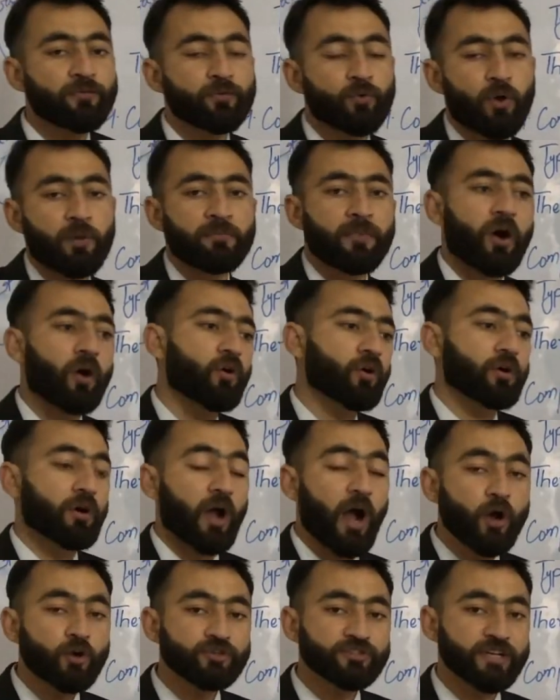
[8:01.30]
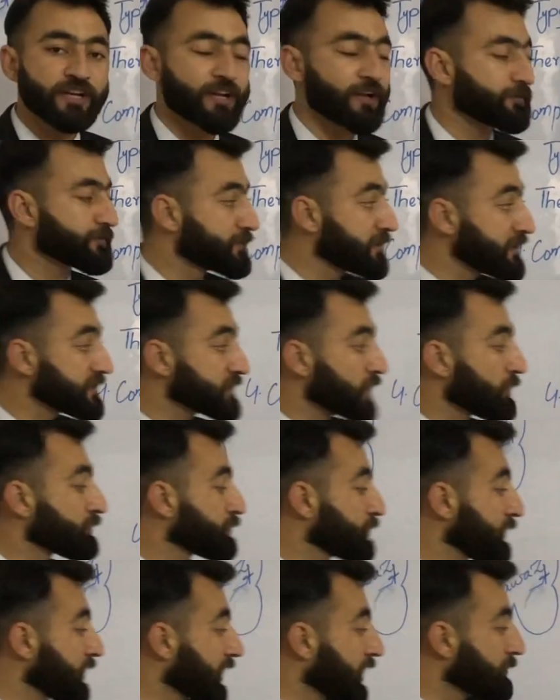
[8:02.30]
from or outside of this
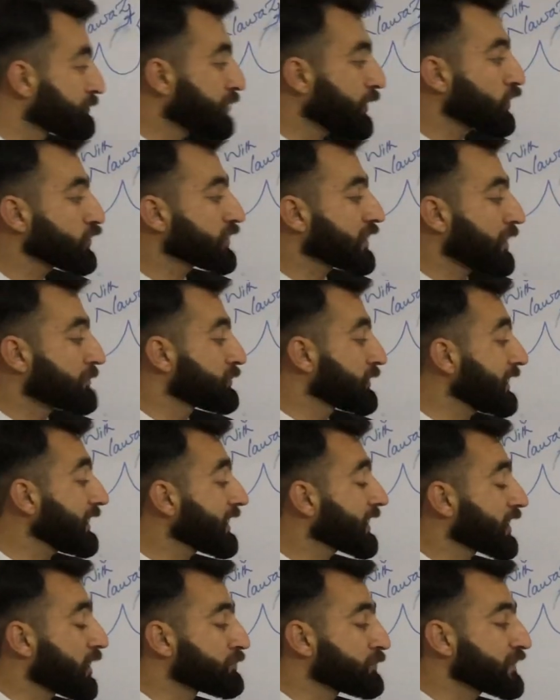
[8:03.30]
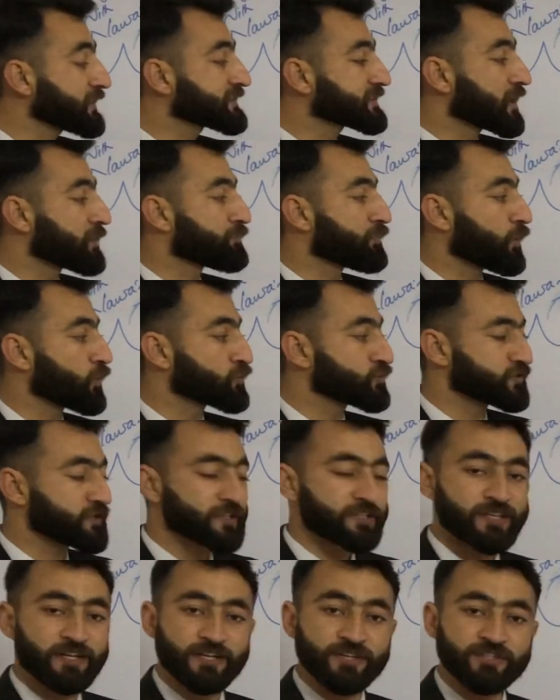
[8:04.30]
complex compound
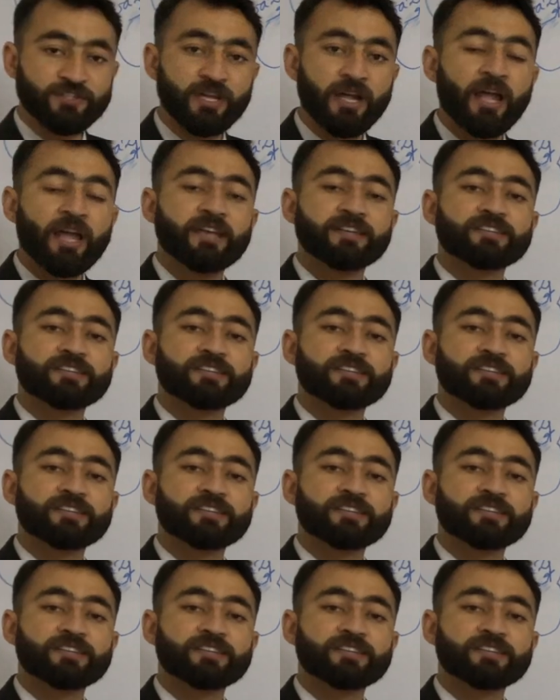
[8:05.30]
sentence,